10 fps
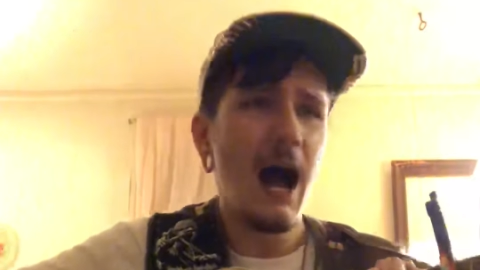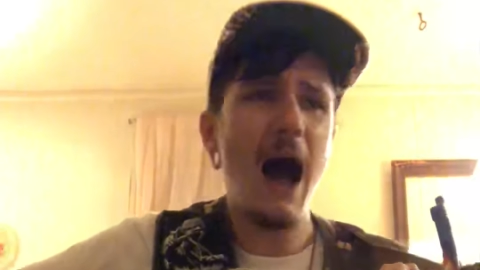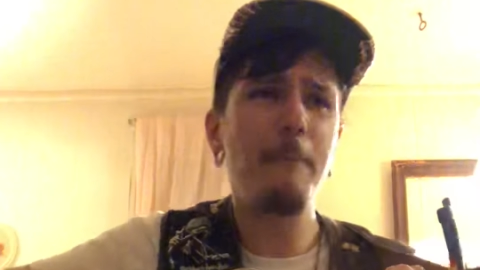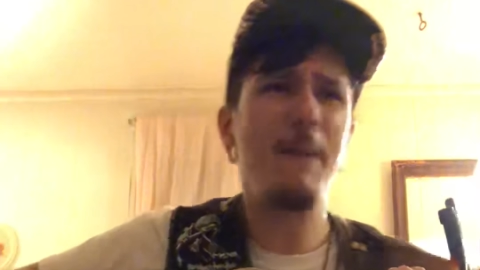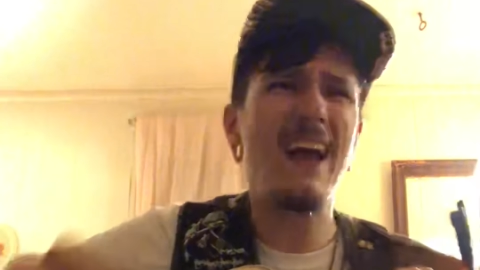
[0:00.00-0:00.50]

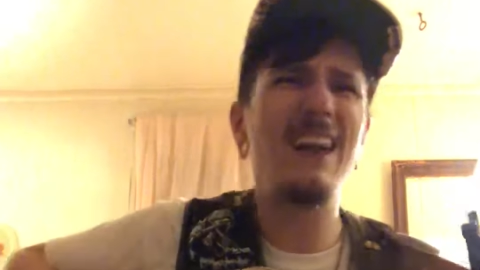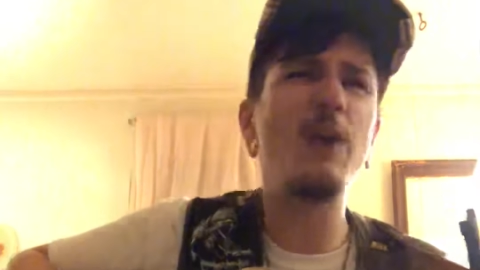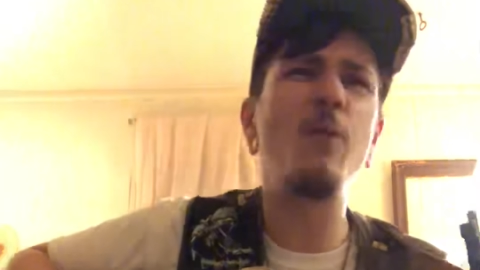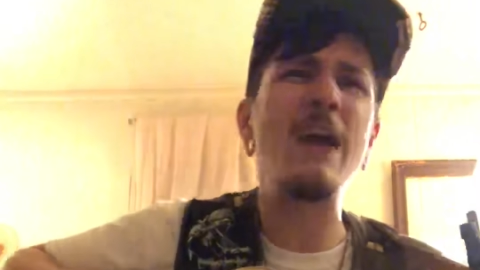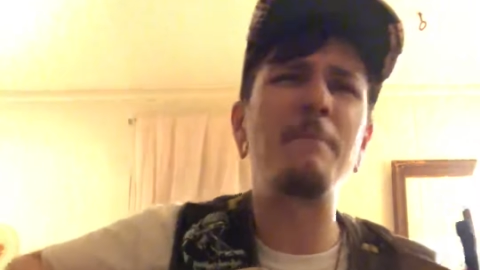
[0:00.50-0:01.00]
I barely
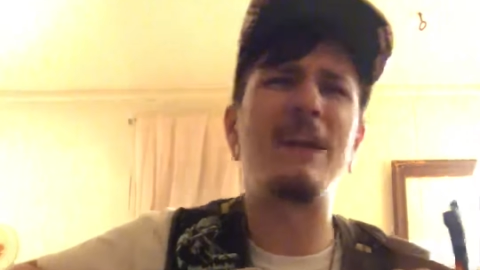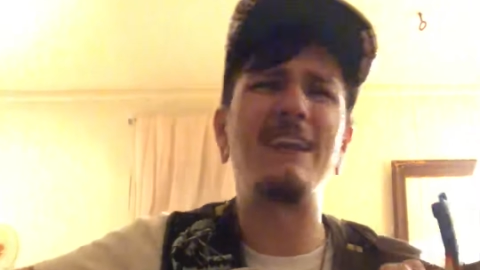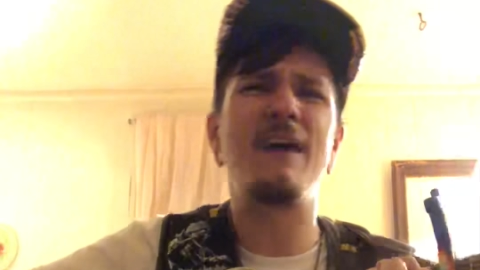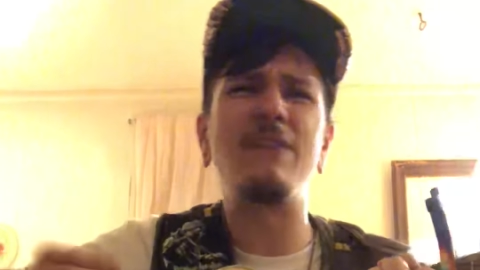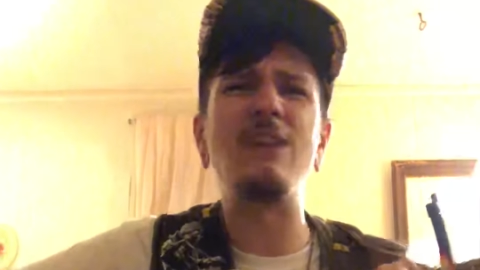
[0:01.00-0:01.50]
win, but I
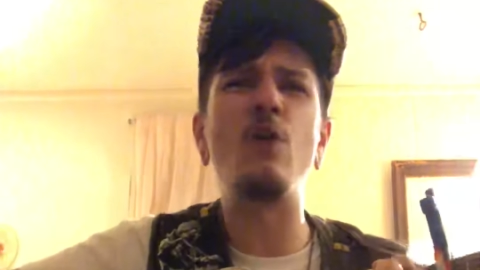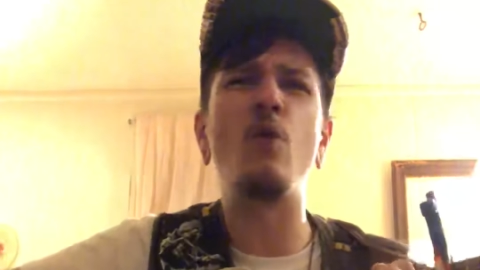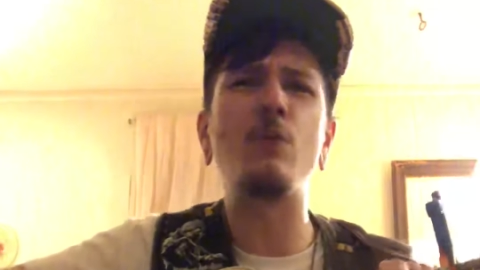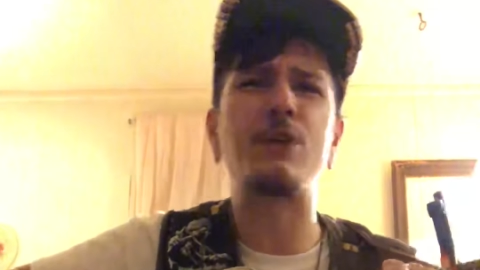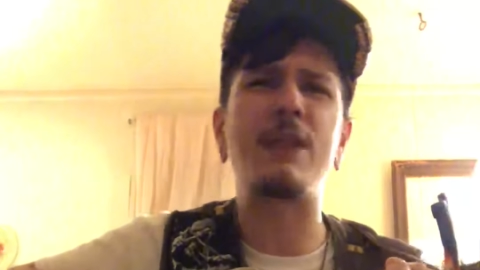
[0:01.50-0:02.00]
never
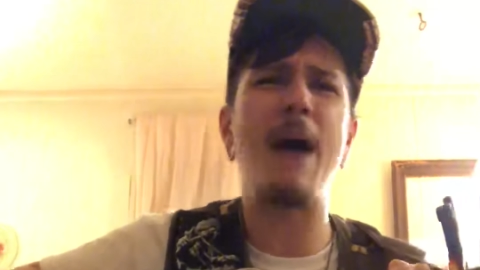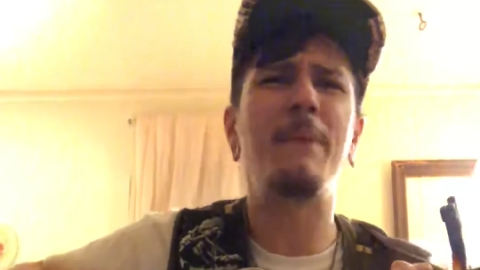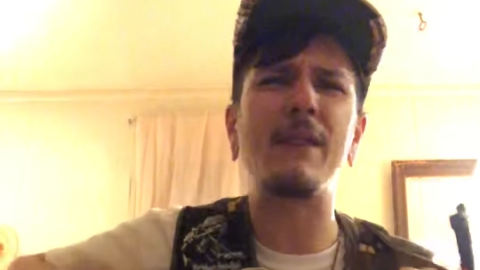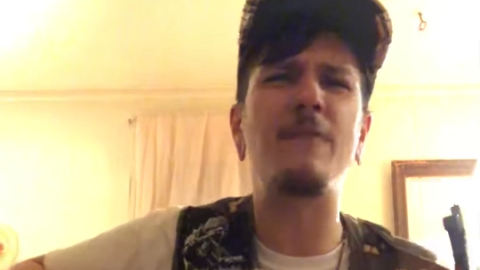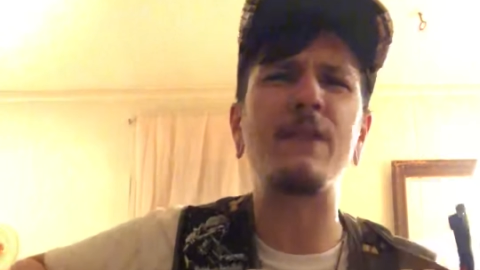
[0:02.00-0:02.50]
lose. Just Have
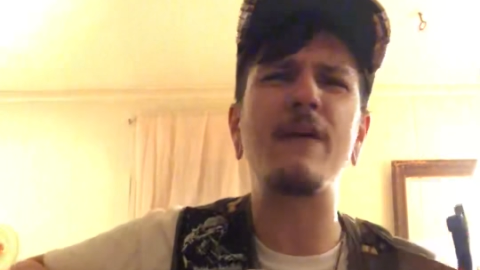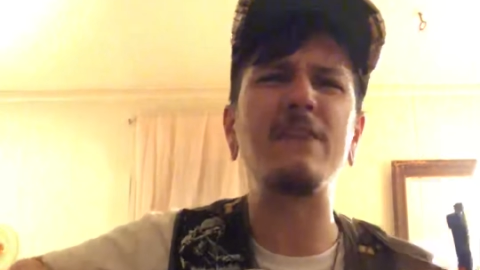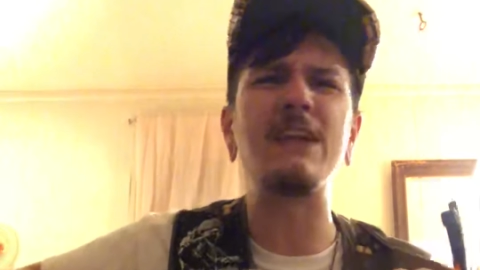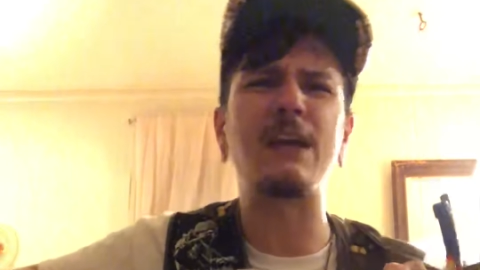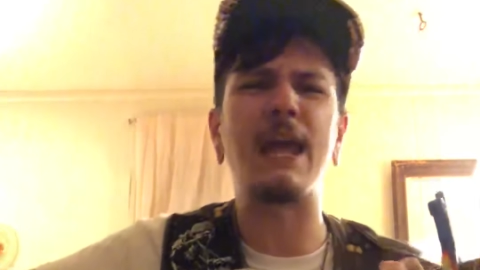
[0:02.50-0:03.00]
myself a
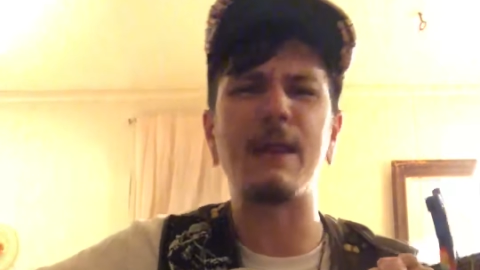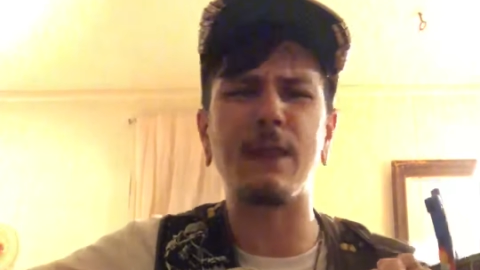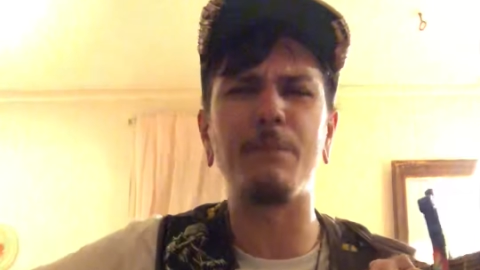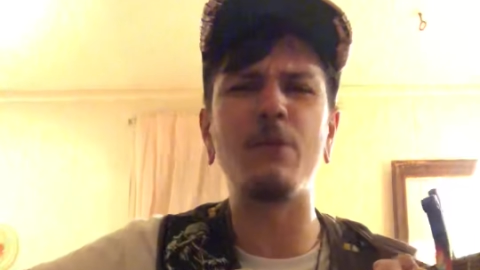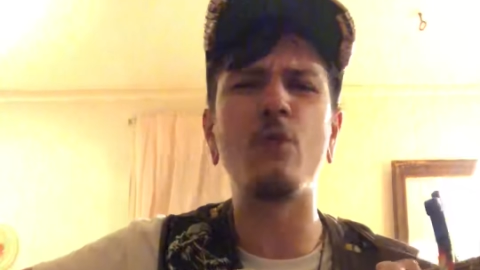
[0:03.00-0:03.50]
70 in
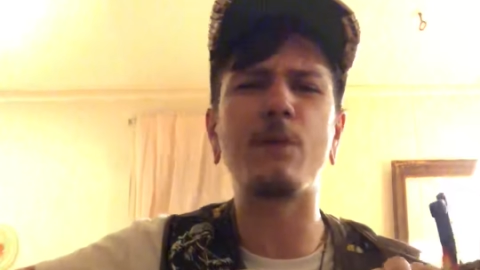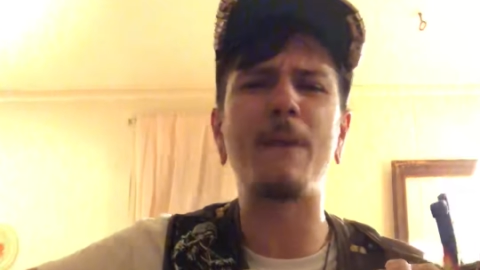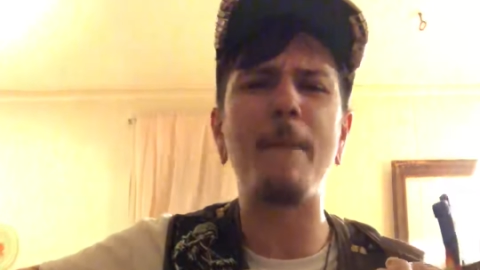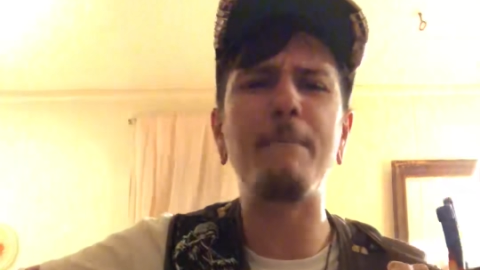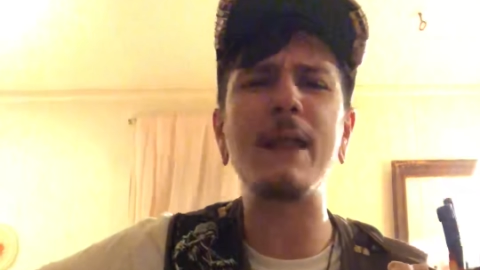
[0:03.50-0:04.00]
case of the blues.
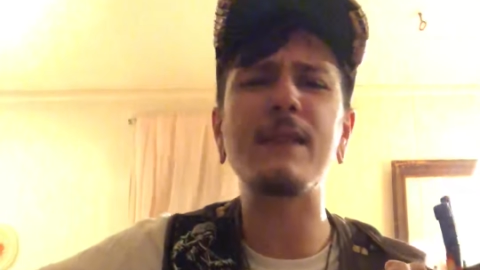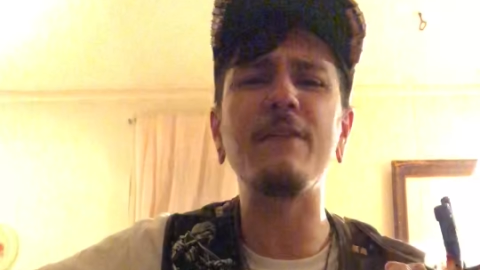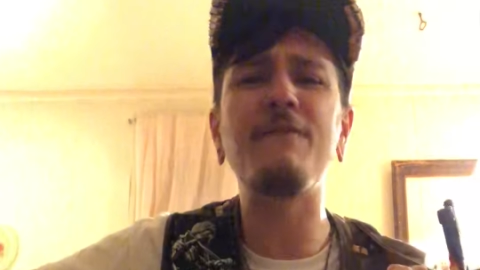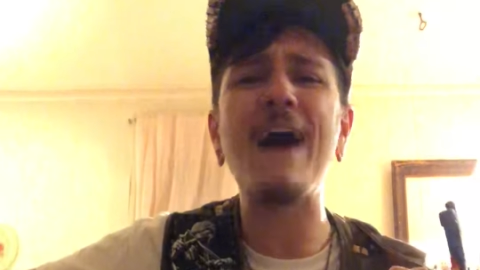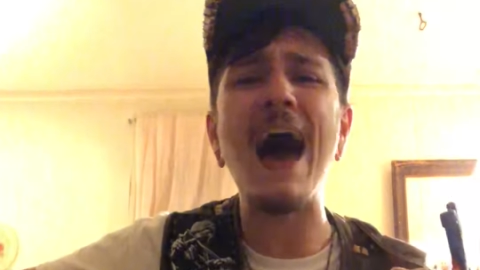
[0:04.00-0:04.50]
My best
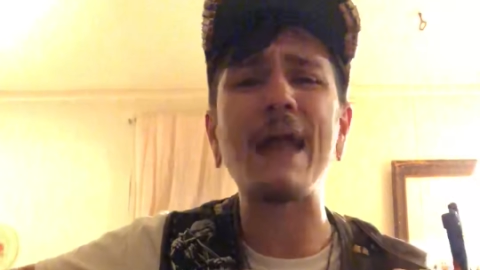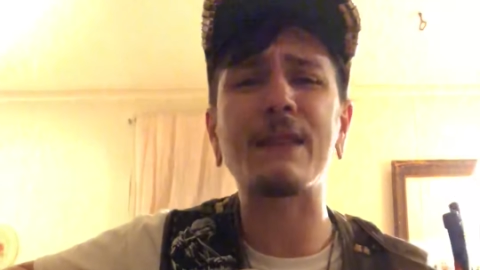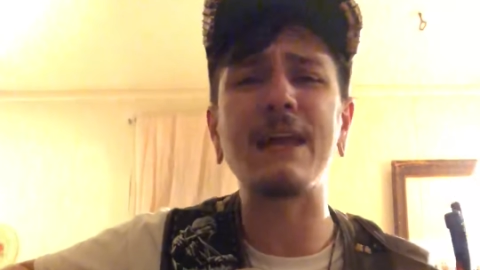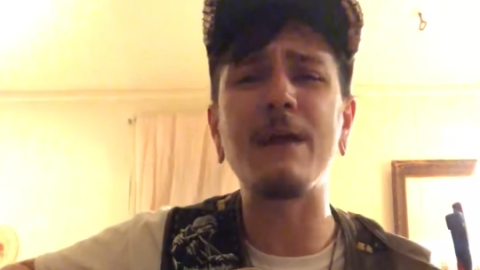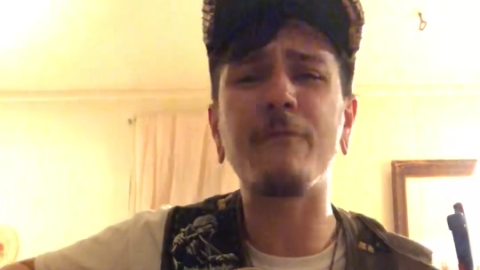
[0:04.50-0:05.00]

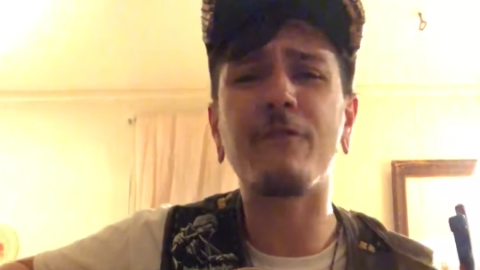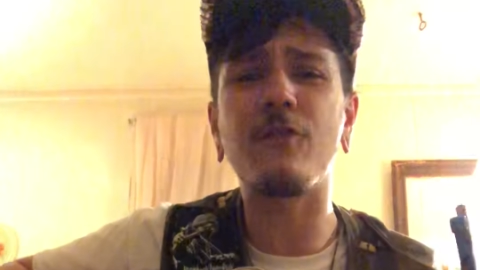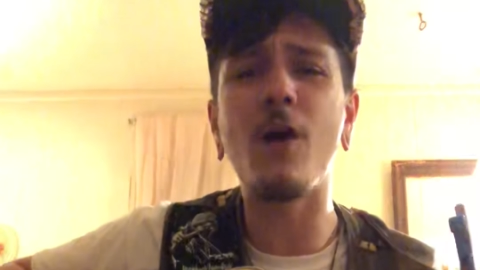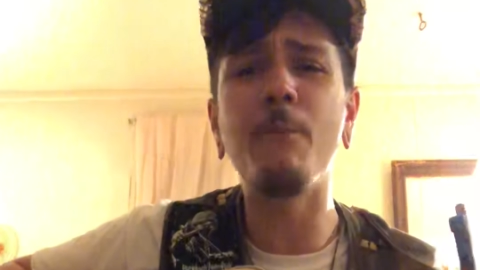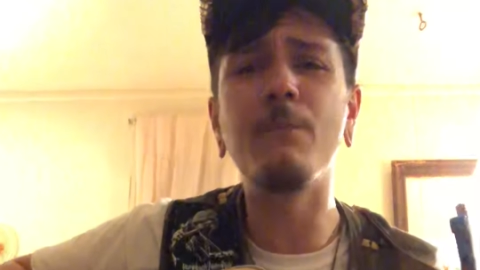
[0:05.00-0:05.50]
came
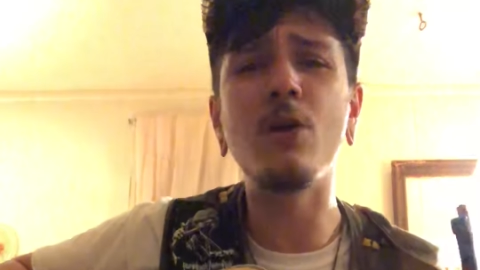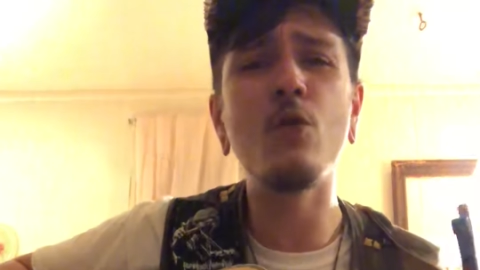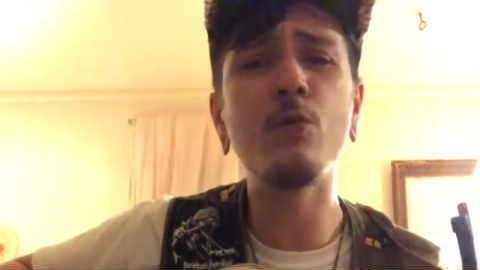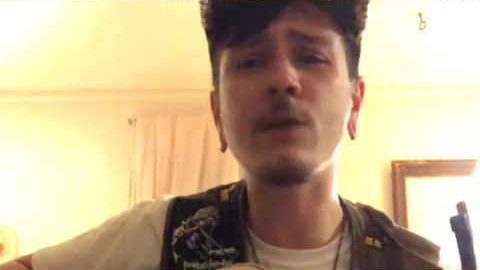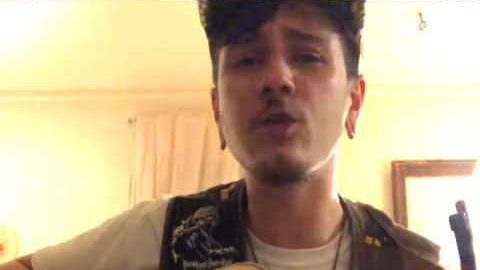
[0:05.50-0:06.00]
from
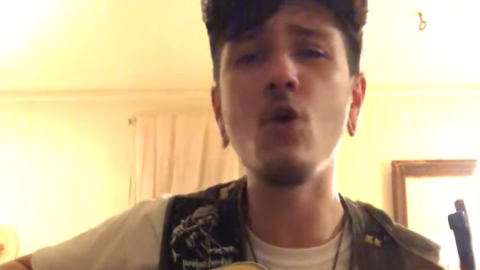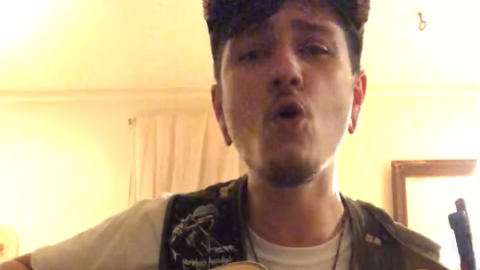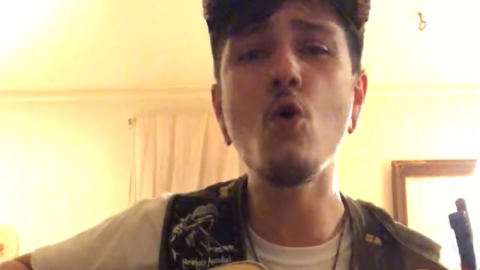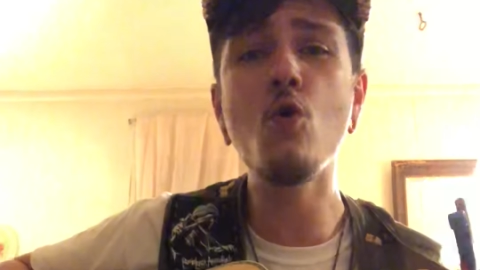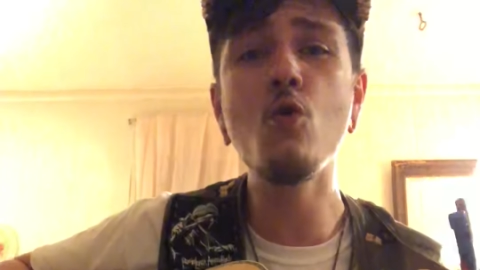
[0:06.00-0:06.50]
Blues
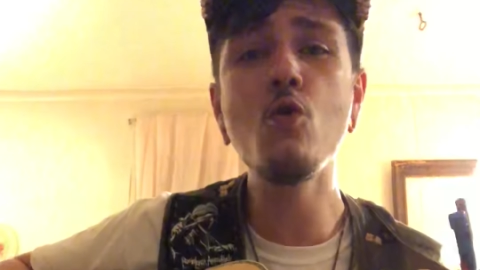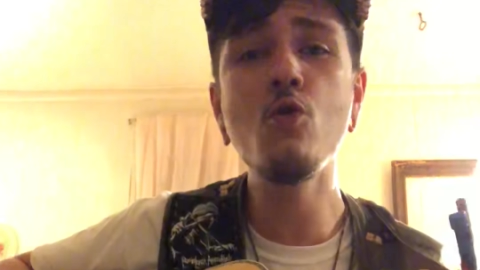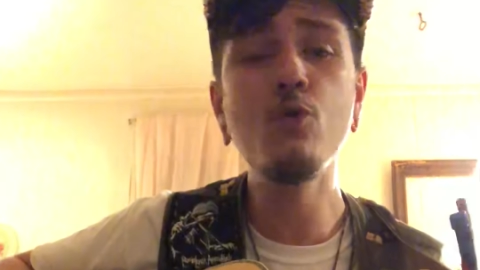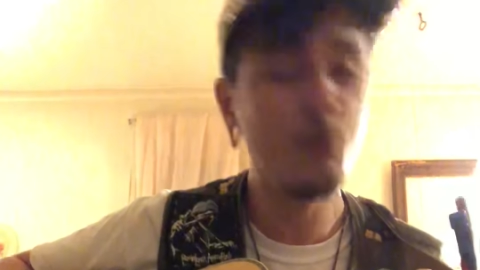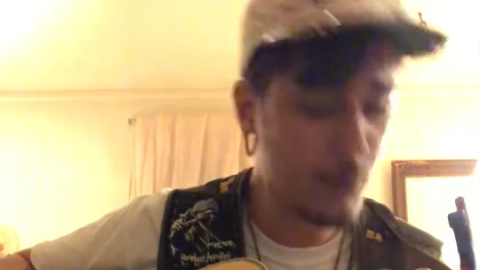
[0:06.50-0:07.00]

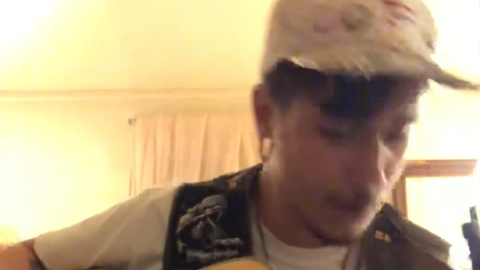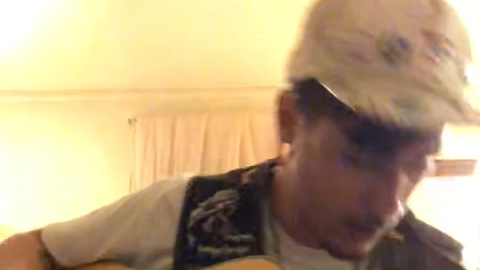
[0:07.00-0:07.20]
Clues.